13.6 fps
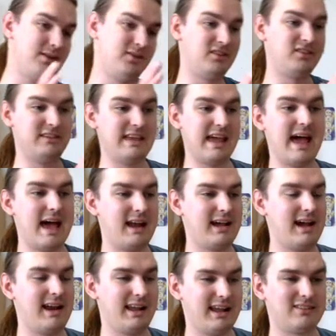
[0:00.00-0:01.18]
his dad
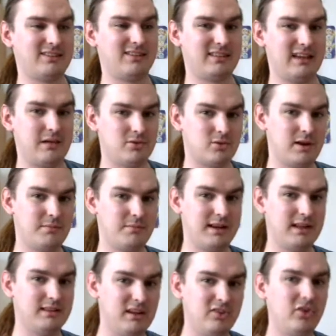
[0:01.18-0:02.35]
kind of gets the same treatment
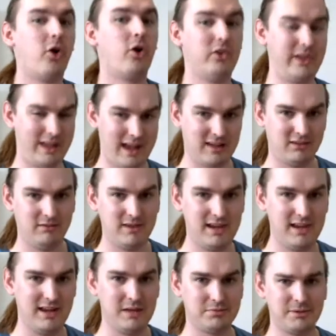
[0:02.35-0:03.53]
in these early
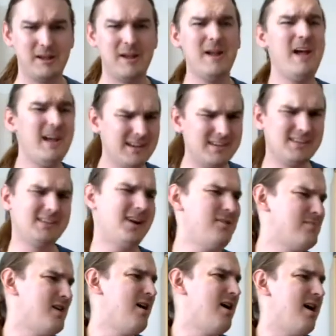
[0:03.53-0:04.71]
Castlevania games, but come
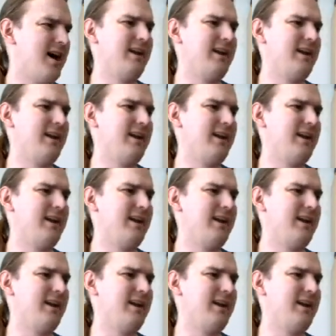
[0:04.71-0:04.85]
on!